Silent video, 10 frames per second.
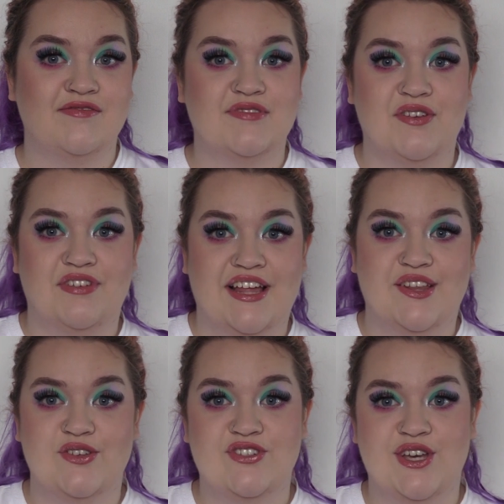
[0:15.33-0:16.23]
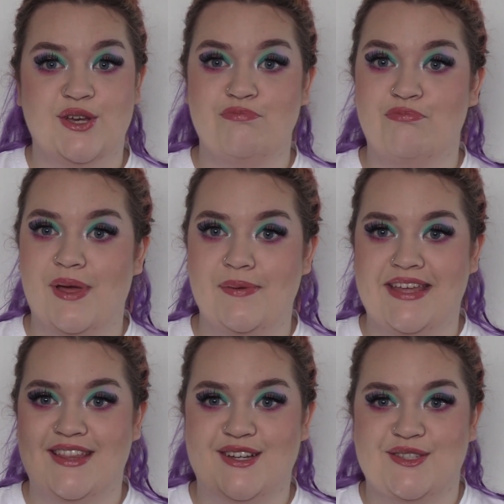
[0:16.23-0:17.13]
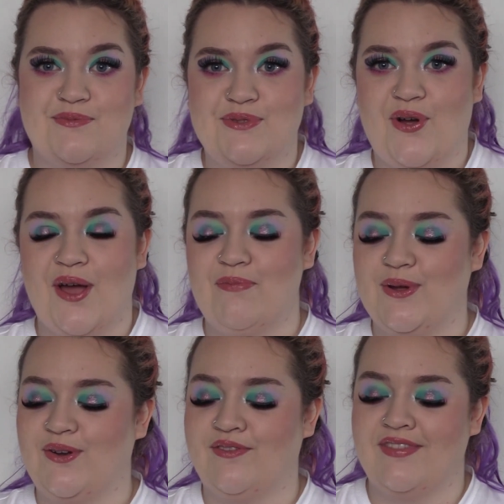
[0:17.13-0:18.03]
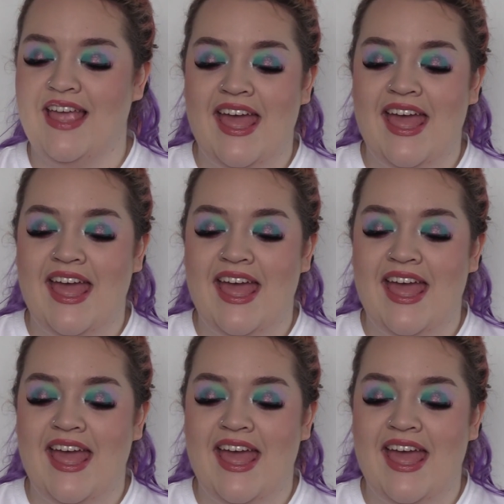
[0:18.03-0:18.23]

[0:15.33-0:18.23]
So if you like those two, maybe hit that subscribe button.